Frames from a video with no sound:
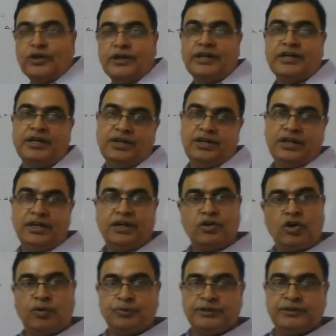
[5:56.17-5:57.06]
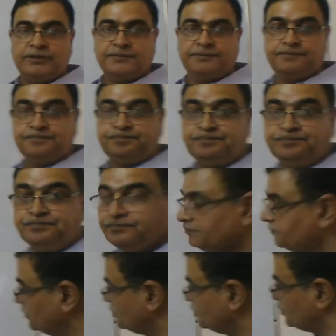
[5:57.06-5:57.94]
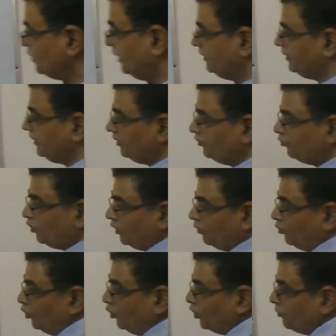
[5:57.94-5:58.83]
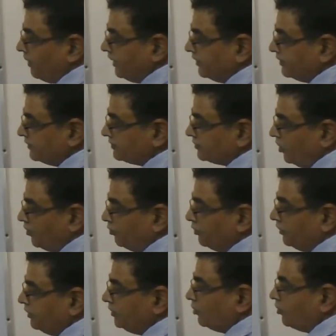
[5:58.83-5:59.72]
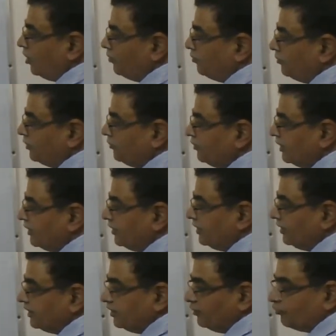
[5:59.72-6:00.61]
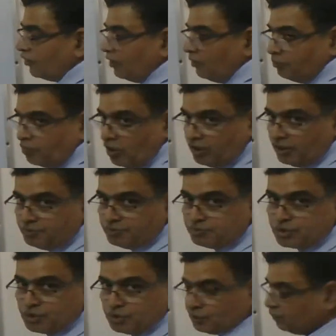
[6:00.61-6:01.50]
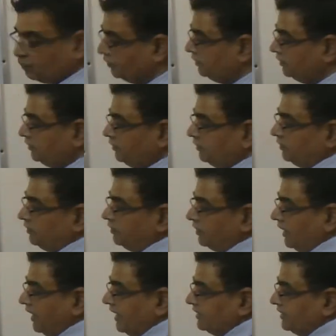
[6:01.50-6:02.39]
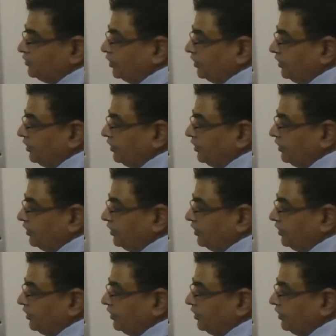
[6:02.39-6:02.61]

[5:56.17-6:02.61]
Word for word: I can take common. So I'll take one more minus common. Common we are taking from column 2. As you